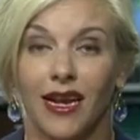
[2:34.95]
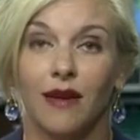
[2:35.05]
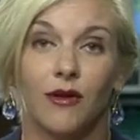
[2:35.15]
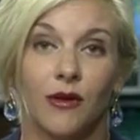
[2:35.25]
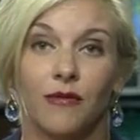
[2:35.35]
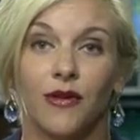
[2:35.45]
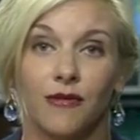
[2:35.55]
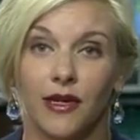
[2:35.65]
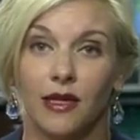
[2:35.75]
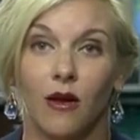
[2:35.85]
And I've known him for a
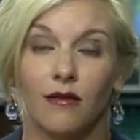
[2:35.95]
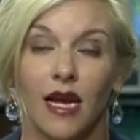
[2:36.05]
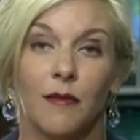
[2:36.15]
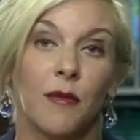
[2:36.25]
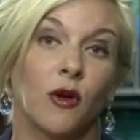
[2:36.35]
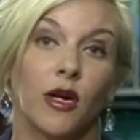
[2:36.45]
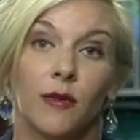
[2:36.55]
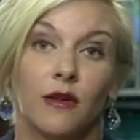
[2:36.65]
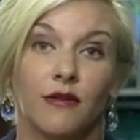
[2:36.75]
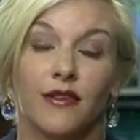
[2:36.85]
very long time. I'm a
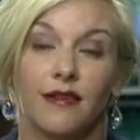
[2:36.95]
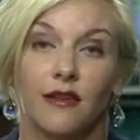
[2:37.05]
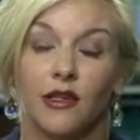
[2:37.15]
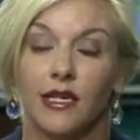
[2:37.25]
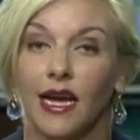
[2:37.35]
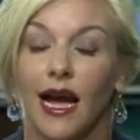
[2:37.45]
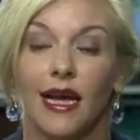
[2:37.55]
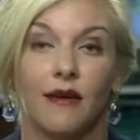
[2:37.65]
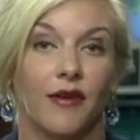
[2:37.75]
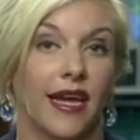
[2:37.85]
criminal defense attorney.
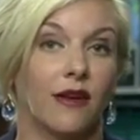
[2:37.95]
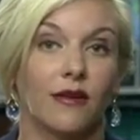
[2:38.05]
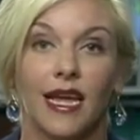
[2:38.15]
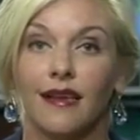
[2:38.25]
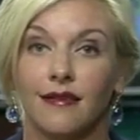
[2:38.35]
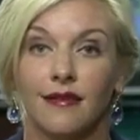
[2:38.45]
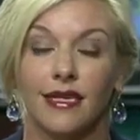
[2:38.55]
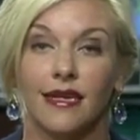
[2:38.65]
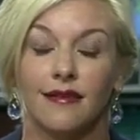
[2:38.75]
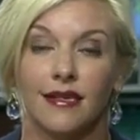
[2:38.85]
I have handled cases
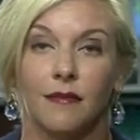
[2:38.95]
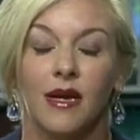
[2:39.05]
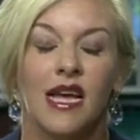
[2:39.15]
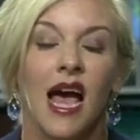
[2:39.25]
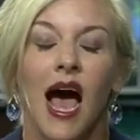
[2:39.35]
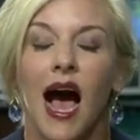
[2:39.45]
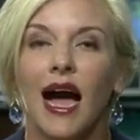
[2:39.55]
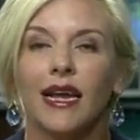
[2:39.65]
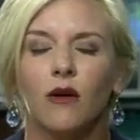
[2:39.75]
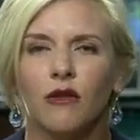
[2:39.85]
against him.
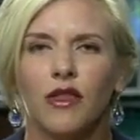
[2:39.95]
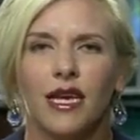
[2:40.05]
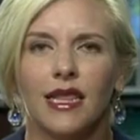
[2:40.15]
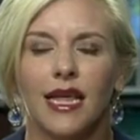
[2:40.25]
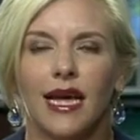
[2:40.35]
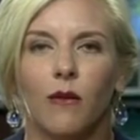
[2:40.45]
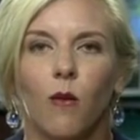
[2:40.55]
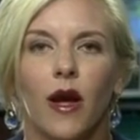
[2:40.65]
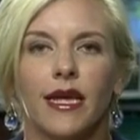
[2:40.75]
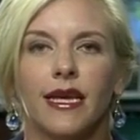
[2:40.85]
I don't think that
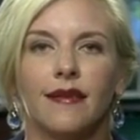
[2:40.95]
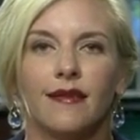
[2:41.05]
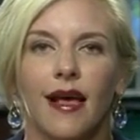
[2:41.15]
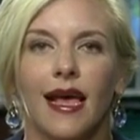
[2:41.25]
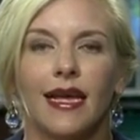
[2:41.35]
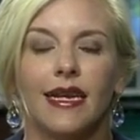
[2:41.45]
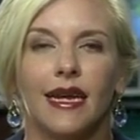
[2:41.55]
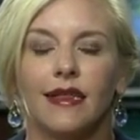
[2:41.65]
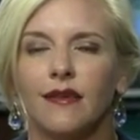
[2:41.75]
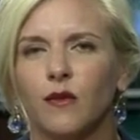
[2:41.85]
what he said,
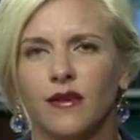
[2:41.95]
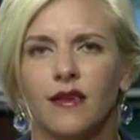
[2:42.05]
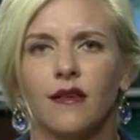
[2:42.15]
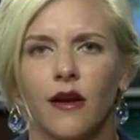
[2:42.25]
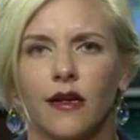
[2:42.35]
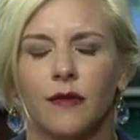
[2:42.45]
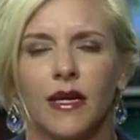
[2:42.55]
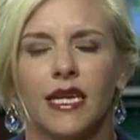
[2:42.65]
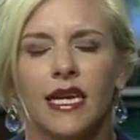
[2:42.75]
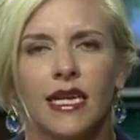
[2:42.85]
and this was his
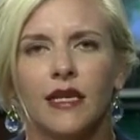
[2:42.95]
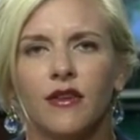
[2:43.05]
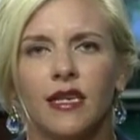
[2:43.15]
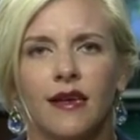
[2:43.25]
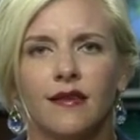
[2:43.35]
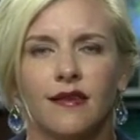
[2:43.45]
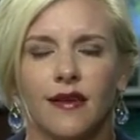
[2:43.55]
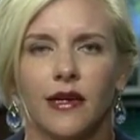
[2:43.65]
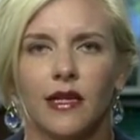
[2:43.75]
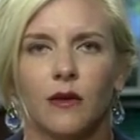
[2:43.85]
argument, even
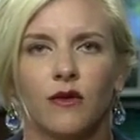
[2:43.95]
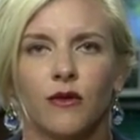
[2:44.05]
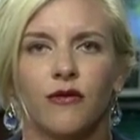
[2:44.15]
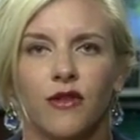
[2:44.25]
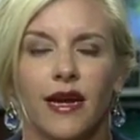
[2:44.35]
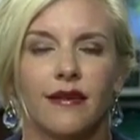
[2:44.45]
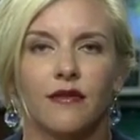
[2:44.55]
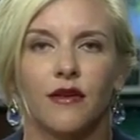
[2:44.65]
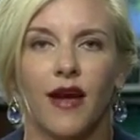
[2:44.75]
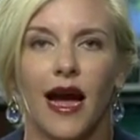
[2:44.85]
necessarily was
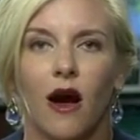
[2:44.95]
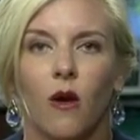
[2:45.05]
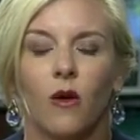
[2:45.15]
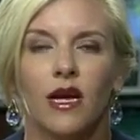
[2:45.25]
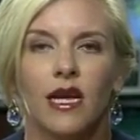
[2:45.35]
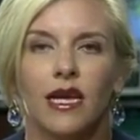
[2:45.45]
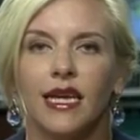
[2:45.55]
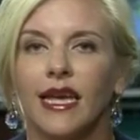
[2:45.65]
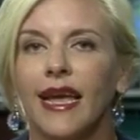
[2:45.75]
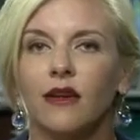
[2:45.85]
reflective of how
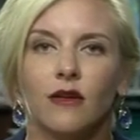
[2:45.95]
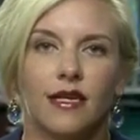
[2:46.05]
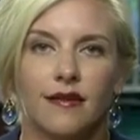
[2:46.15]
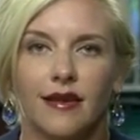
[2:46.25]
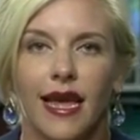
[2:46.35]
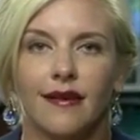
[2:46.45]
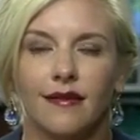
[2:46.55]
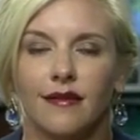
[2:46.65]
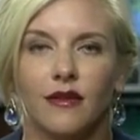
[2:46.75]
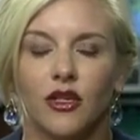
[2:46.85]
he handled his
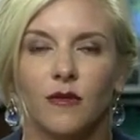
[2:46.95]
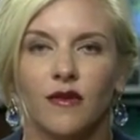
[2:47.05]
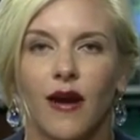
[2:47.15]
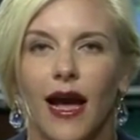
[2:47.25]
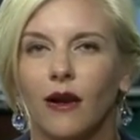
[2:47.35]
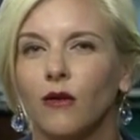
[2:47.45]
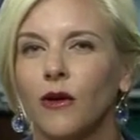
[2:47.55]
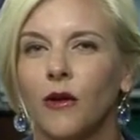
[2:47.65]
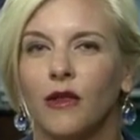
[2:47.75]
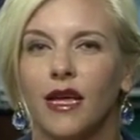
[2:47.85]
cases in terms of, I don't
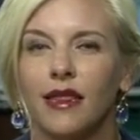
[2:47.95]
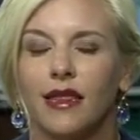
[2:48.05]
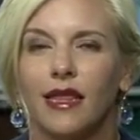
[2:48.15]
know that